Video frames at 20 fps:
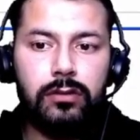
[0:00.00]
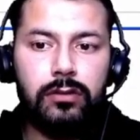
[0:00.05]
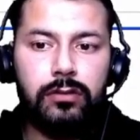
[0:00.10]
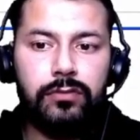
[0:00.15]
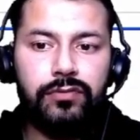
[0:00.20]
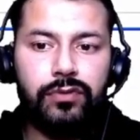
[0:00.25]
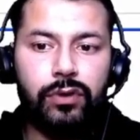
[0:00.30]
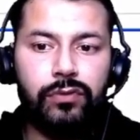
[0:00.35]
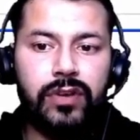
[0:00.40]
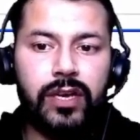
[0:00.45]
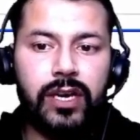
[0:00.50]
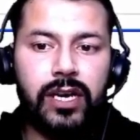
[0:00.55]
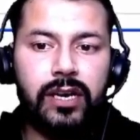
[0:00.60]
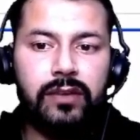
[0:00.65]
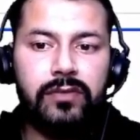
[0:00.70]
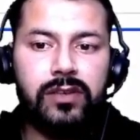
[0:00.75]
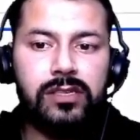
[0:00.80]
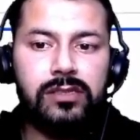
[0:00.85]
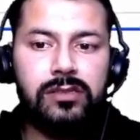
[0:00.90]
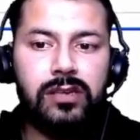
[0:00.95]
from where it
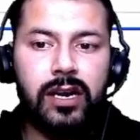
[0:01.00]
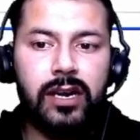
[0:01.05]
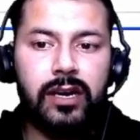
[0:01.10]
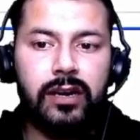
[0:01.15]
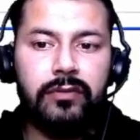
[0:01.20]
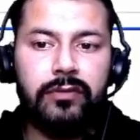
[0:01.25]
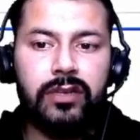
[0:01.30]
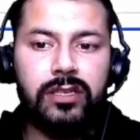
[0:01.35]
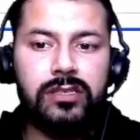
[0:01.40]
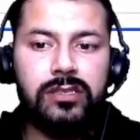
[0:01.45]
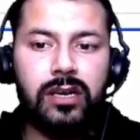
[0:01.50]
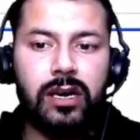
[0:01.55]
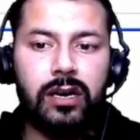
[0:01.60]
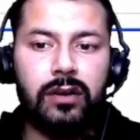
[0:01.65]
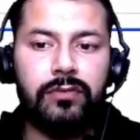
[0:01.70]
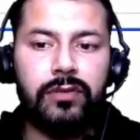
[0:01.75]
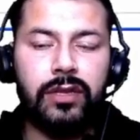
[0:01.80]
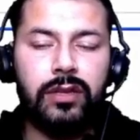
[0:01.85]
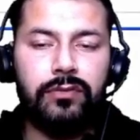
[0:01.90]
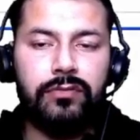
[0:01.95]
will start
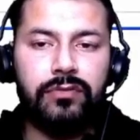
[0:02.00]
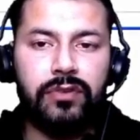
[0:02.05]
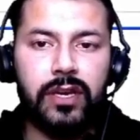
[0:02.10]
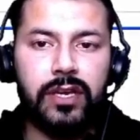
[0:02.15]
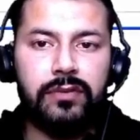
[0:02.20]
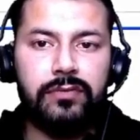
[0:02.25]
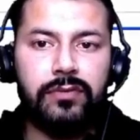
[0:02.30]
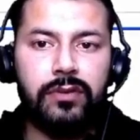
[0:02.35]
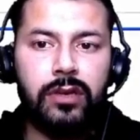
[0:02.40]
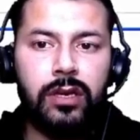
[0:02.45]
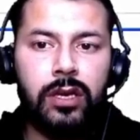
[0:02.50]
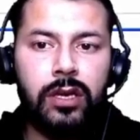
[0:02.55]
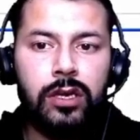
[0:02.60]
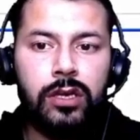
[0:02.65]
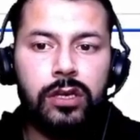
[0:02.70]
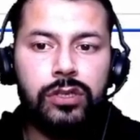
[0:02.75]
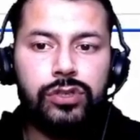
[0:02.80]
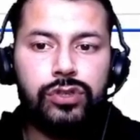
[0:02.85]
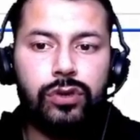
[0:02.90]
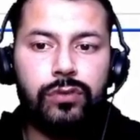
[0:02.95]
with 5.
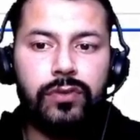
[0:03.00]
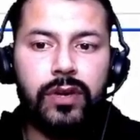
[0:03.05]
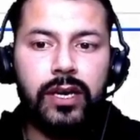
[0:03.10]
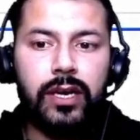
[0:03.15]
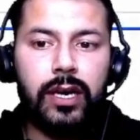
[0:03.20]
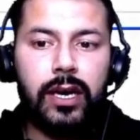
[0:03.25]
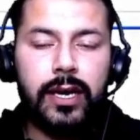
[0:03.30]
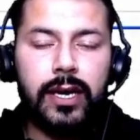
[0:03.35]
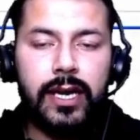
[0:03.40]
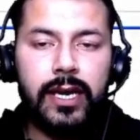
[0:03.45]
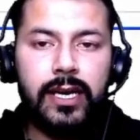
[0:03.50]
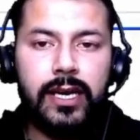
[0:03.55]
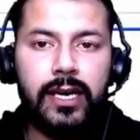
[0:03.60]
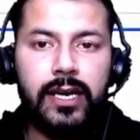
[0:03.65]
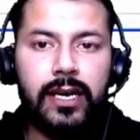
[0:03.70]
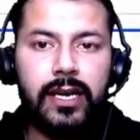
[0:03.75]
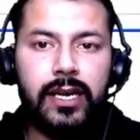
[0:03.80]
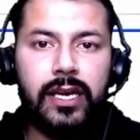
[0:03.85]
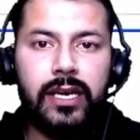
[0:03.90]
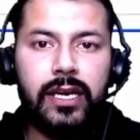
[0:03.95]
So when again
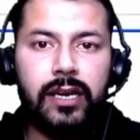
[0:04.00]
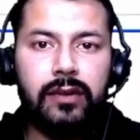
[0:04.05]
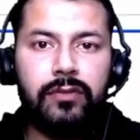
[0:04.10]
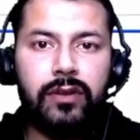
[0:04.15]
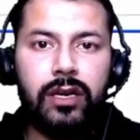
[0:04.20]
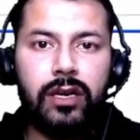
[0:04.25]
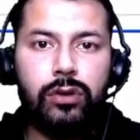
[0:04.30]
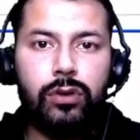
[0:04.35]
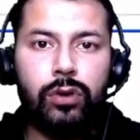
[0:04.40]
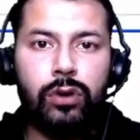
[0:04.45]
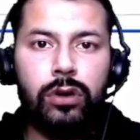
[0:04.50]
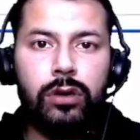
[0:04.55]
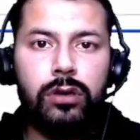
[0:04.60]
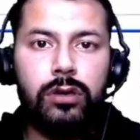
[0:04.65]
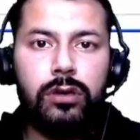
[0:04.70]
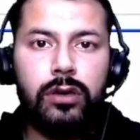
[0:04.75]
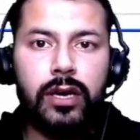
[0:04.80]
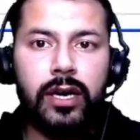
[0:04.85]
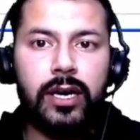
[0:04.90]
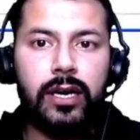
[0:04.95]
and again it will call,
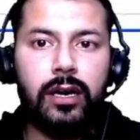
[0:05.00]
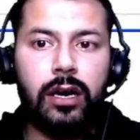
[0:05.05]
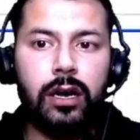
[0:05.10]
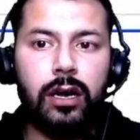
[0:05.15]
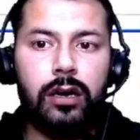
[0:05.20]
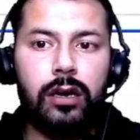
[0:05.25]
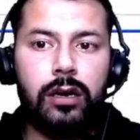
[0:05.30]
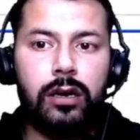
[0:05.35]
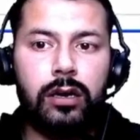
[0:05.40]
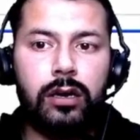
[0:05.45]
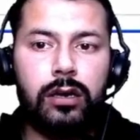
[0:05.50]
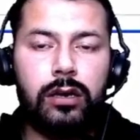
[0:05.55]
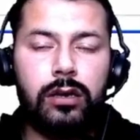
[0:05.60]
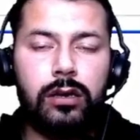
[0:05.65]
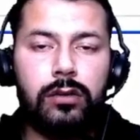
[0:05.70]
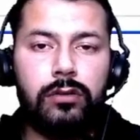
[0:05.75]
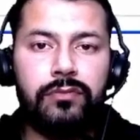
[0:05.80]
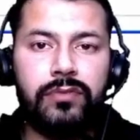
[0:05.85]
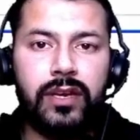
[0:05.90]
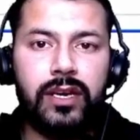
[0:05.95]
and
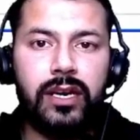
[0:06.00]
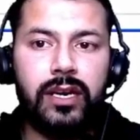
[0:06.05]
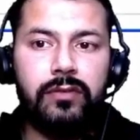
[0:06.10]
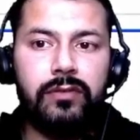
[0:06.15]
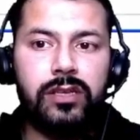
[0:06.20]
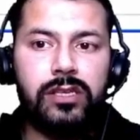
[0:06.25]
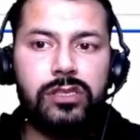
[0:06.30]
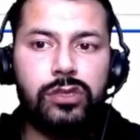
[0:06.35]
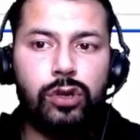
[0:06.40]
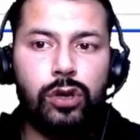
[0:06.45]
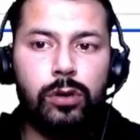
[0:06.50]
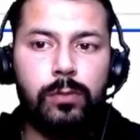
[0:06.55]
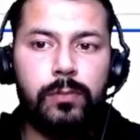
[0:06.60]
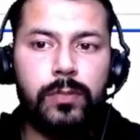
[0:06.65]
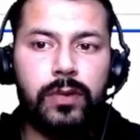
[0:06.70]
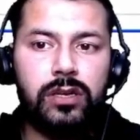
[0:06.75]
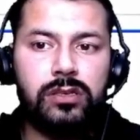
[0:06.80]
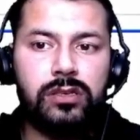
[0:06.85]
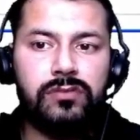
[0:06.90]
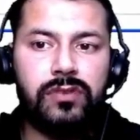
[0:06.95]
when it will stop,
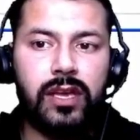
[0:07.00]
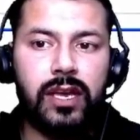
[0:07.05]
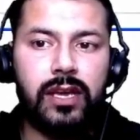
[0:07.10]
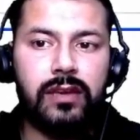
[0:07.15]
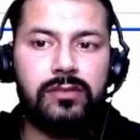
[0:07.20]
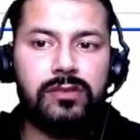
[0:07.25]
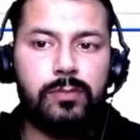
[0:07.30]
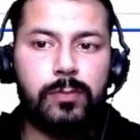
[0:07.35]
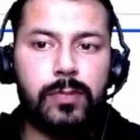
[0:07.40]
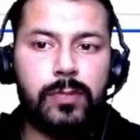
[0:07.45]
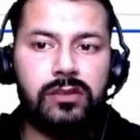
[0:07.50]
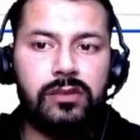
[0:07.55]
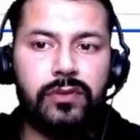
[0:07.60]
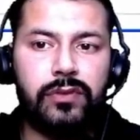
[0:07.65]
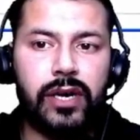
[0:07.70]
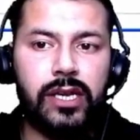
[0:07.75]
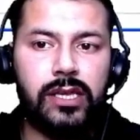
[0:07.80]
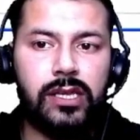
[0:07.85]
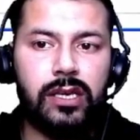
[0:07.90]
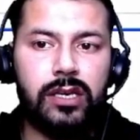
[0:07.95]
because we have
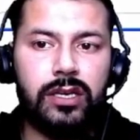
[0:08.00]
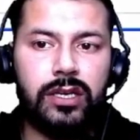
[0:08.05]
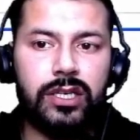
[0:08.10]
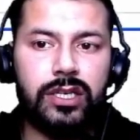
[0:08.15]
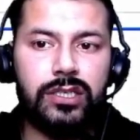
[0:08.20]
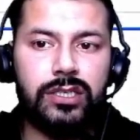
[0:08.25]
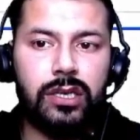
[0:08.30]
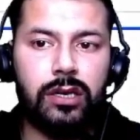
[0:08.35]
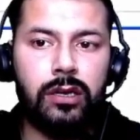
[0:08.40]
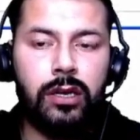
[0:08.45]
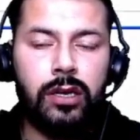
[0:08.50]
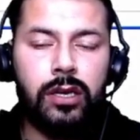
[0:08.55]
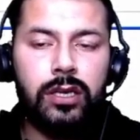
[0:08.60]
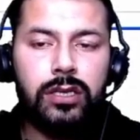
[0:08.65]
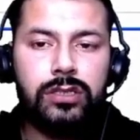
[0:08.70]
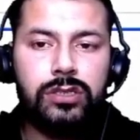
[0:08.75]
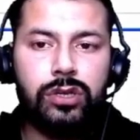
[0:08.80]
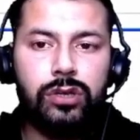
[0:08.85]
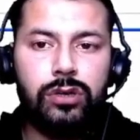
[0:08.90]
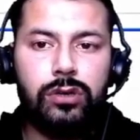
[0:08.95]
specified the condition.
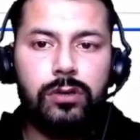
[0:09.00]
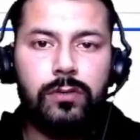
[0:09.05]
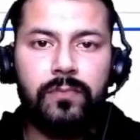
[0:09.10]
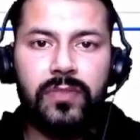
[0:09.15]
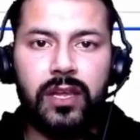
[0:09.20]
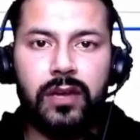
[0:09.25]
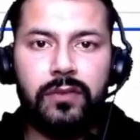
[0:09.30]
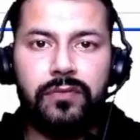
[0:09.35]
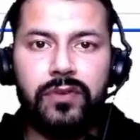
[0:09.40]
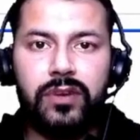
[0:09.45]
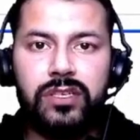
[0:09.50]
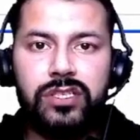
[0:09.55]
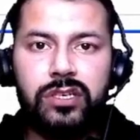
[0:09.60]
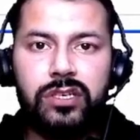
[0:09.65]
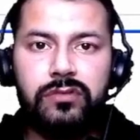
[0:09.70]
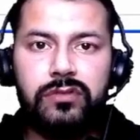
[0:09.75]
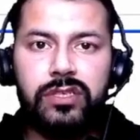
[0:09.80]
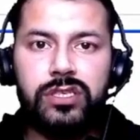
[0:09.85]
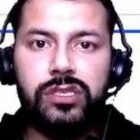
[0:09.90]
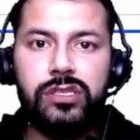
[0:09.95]
So a
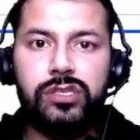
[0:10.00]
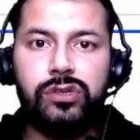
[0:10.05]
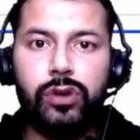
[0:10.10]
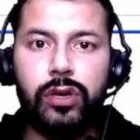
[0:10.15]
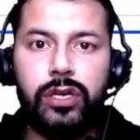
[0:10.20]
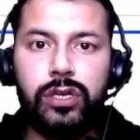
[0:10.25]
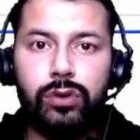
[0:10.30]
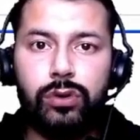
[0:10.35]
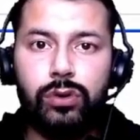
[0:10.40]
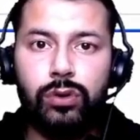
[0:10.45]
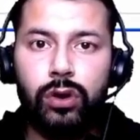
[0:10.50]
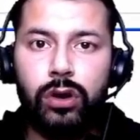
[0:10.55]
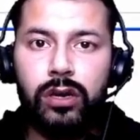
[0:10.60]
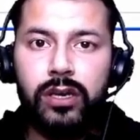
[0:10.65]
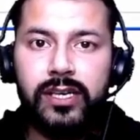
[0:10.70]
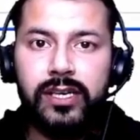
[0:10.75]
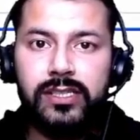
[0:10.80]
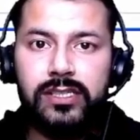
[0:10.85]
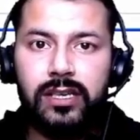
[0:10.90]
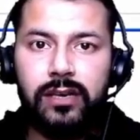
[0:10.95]
function which is going to call
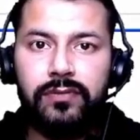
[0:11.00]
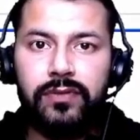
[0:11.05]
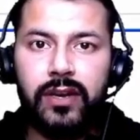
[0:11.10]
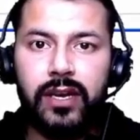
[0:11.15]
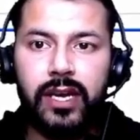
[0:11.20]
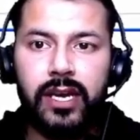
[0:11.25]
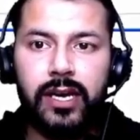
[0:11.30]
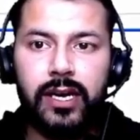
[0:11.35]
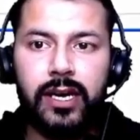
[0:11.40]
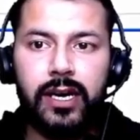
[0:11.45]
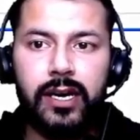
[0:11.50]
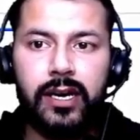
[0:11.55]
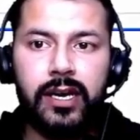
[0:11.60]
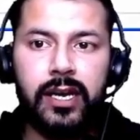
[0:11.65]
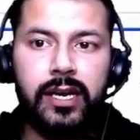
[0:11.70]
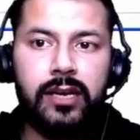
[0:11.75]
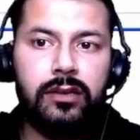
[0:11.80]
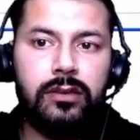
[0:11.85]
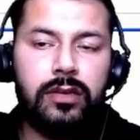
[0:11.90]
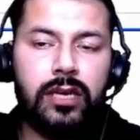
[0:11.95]
itself again and
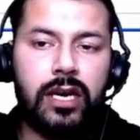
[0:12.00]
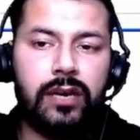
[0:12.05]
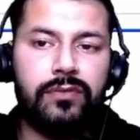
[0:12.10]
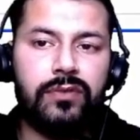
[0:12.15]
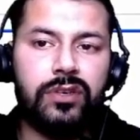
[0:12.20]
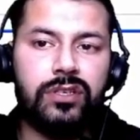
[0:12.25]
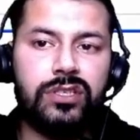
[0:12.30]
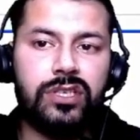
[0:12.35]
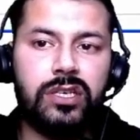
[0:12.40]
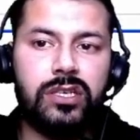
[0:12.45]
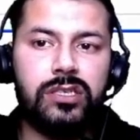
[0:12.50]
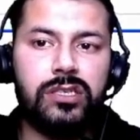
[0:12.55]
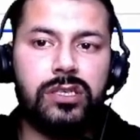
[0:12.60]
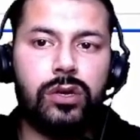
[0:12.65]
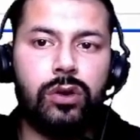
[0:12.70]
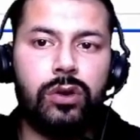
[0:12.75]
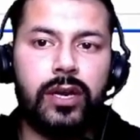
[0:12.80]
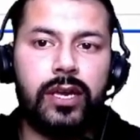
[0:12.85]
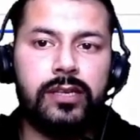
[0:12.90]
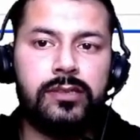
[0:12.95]
again, that function is
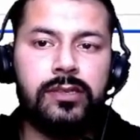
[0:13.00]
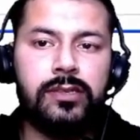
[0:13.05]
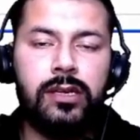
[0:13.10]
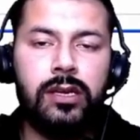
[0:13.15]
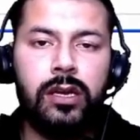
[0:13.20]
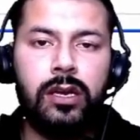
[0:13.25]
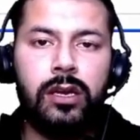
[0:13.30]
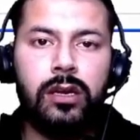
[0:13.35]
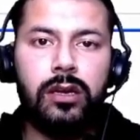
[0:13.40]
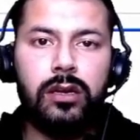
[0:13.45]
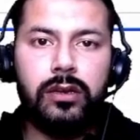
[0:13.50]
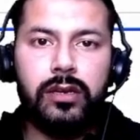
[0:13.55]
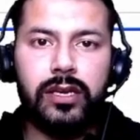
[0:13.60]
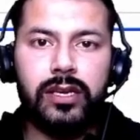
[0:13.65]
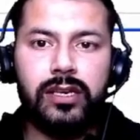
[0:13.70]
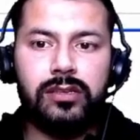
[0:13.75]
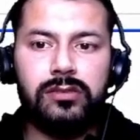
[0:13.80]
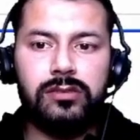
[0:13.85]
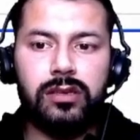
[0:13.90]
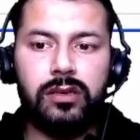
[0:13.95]
known as a
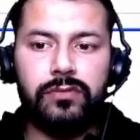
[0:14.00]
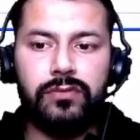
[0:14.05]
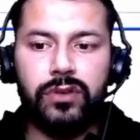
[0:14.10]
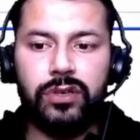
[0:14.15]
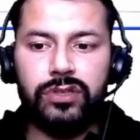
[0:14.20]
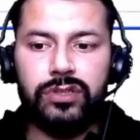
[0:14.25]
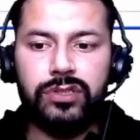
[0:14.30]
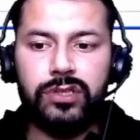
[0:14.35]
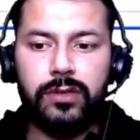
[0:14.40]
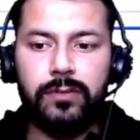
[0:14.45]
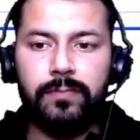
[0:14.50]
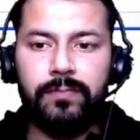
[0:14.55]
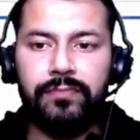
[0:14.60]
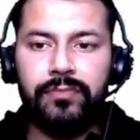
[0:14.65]
recursion function.